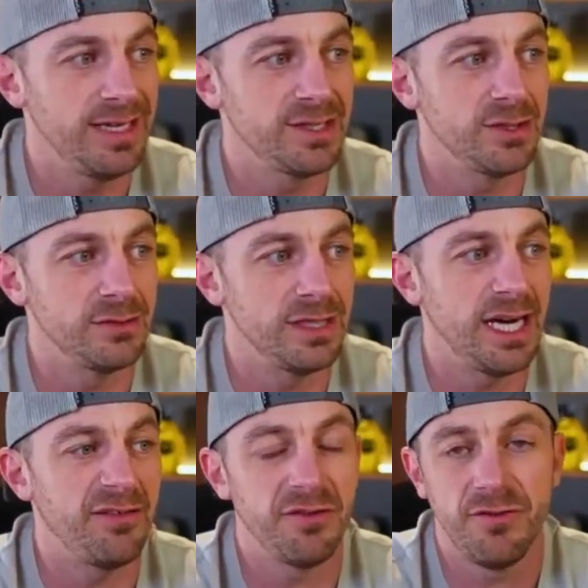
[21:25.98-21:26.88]
right? So
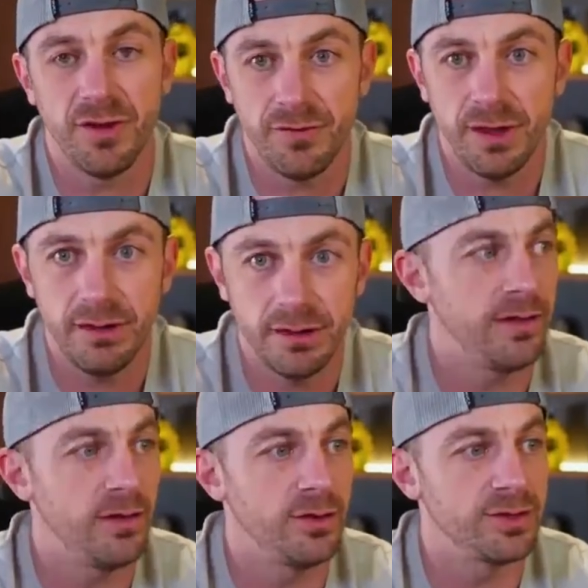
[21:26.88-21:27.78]
not even 50
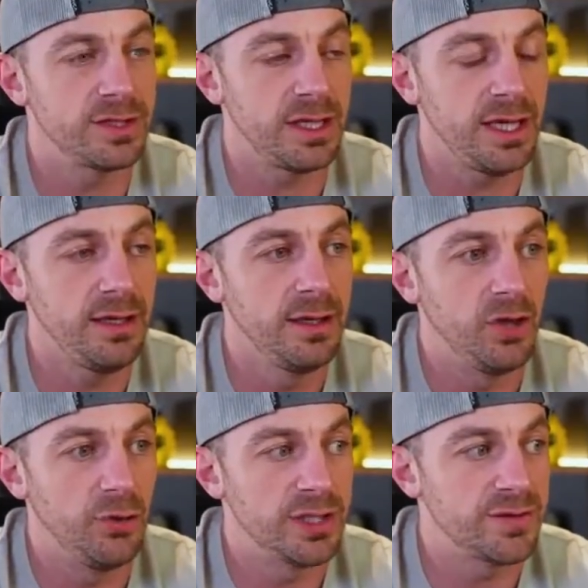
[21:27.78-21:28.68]
in the whole city.
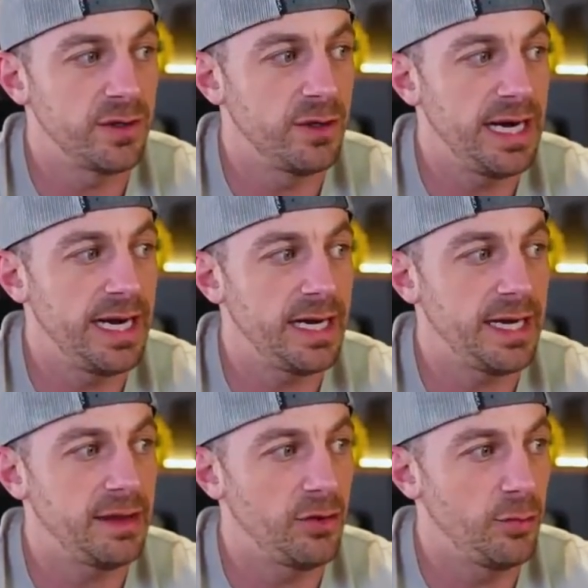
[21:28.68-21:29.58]
Louisville had
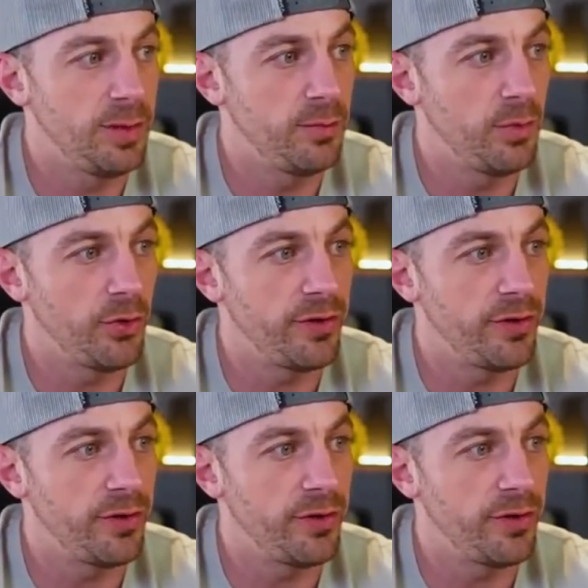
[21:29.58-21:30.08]
a little bit more